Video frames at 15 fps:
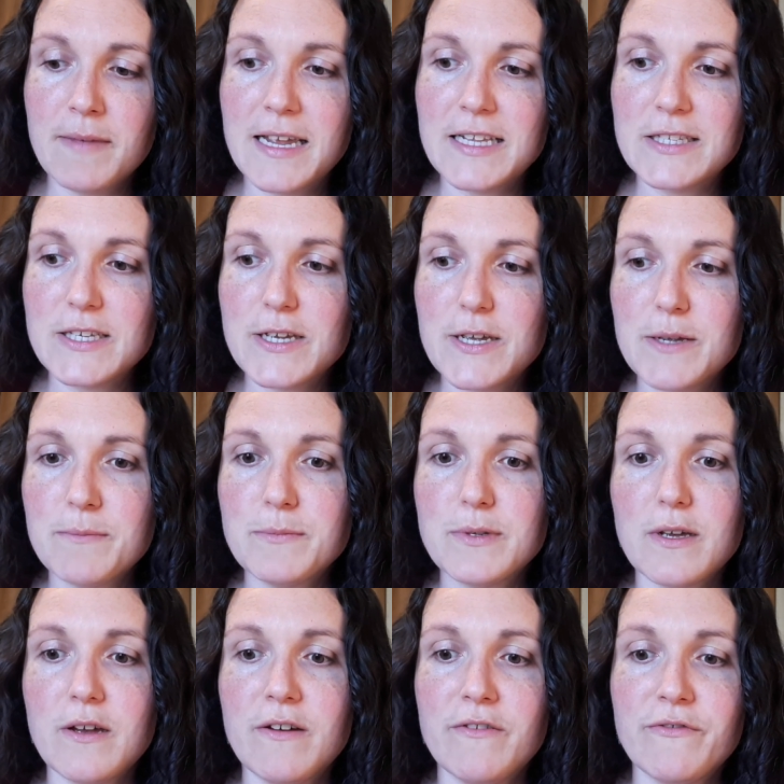In terms
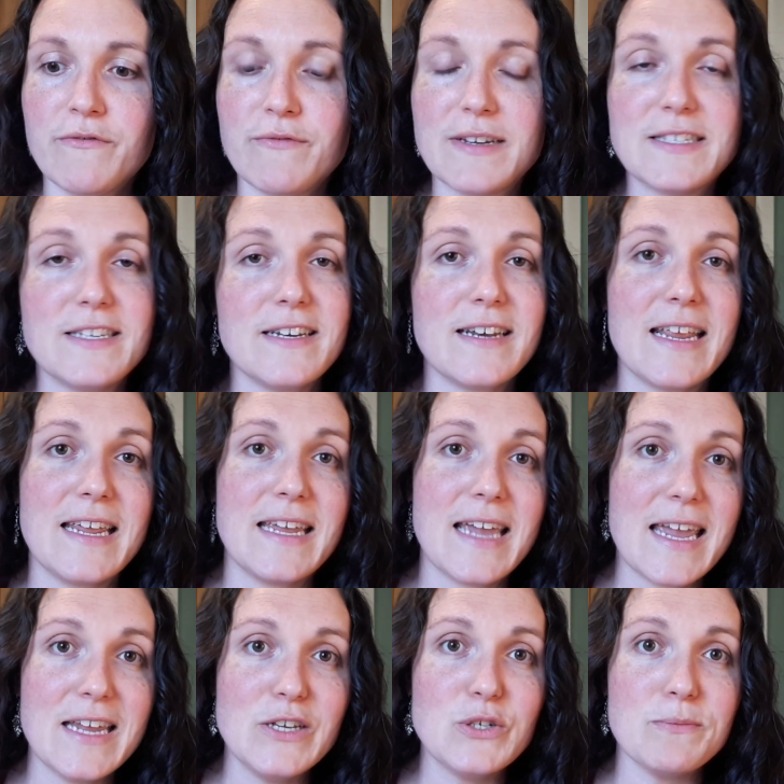of resident
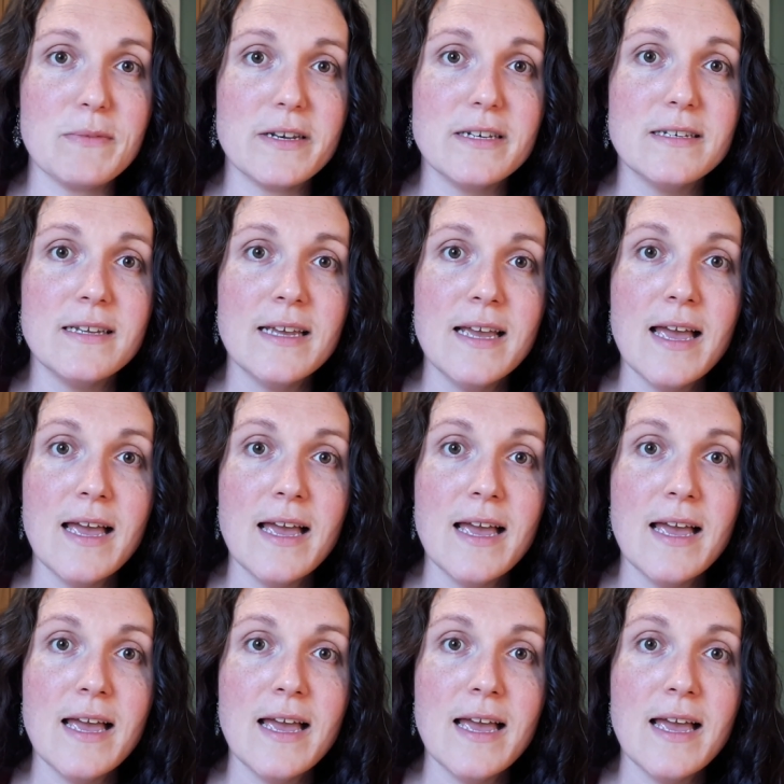engagement,